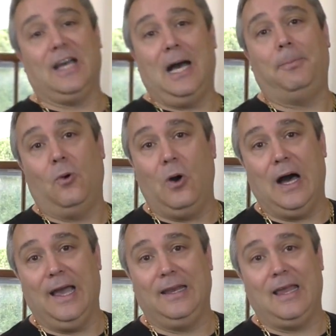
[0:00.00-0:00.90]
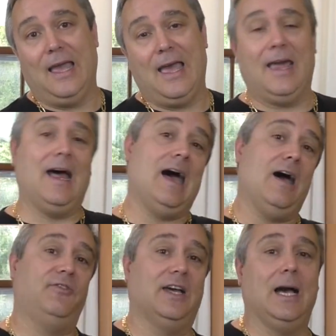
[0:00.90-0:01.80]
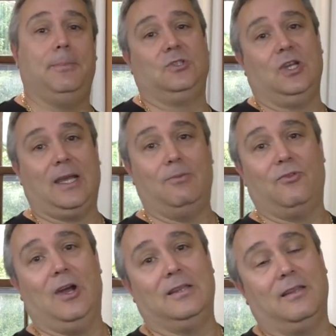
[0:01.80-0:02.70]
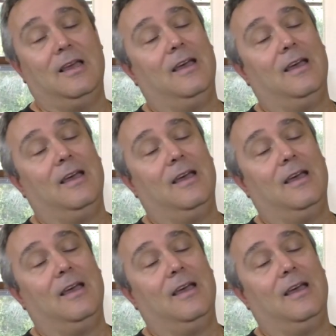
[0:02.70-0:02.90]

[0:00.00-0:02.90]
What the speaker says: a cup of wine and a half a cup of chicken broth.